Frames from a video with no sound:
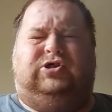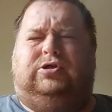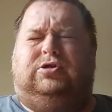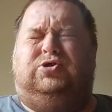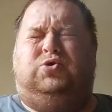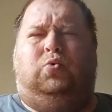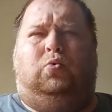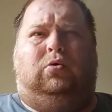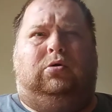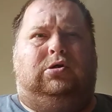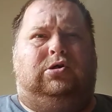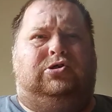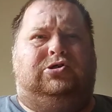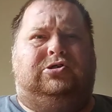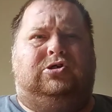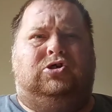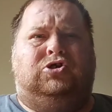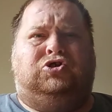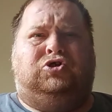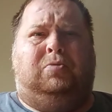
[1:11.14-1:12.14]
20
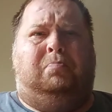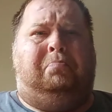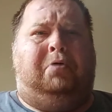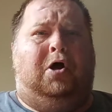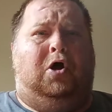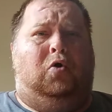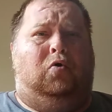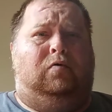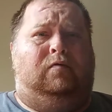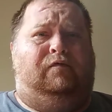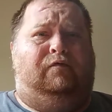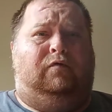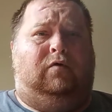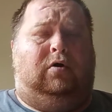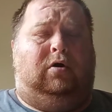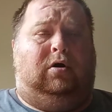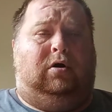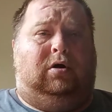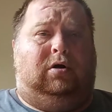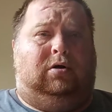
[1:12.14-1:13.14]
cents a pound
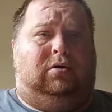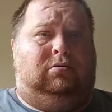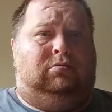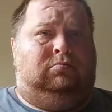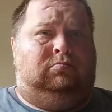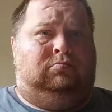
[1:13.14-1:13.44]
for